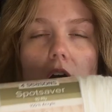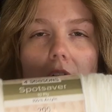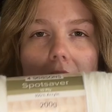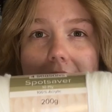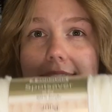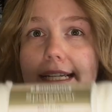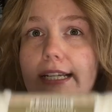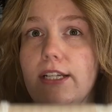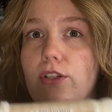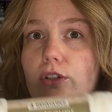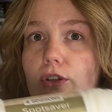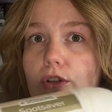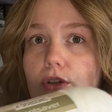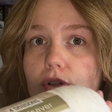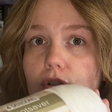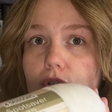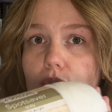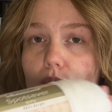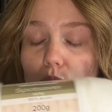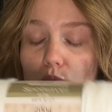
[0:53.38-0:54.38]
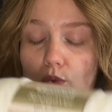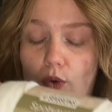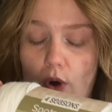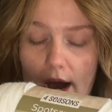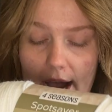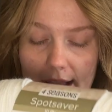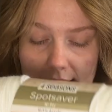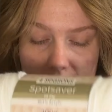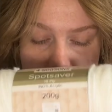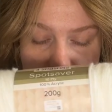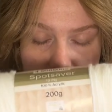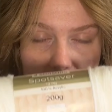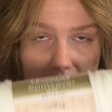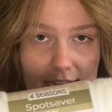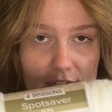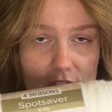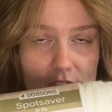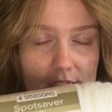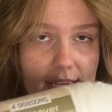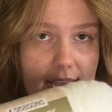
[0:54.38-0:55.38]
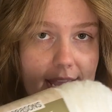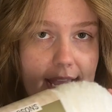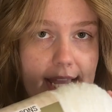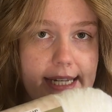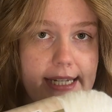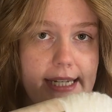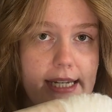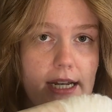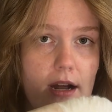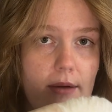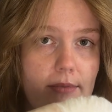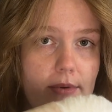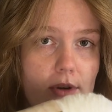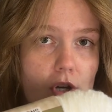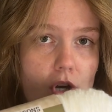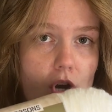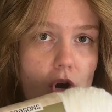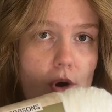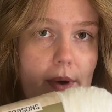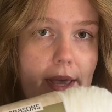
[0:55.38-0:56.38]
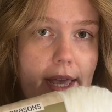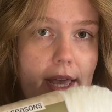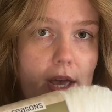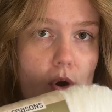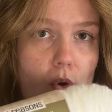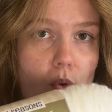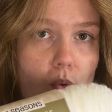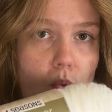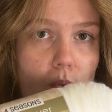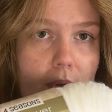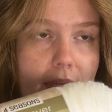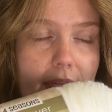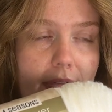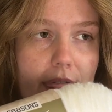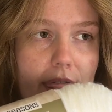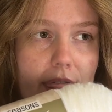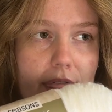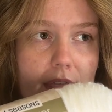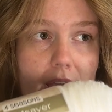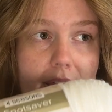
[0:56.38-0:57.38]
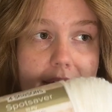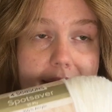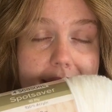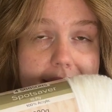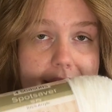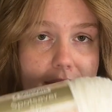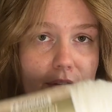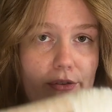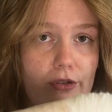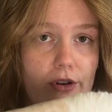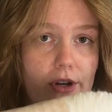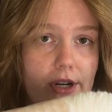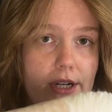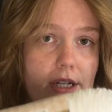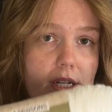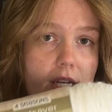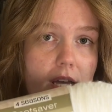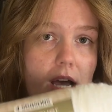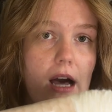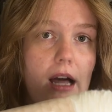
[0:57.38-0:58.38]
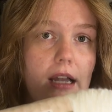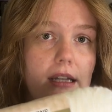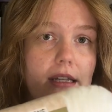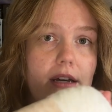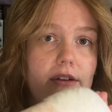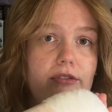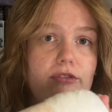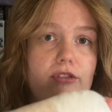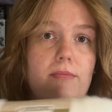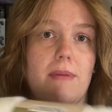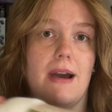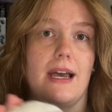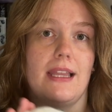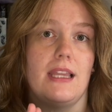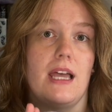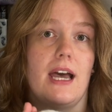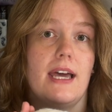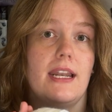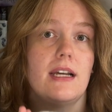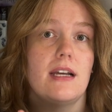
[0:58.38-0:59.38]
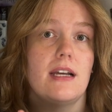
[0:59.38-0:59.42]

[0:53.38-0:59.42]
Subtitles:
I didn't use white. I actually ended up going with a different color for my lighter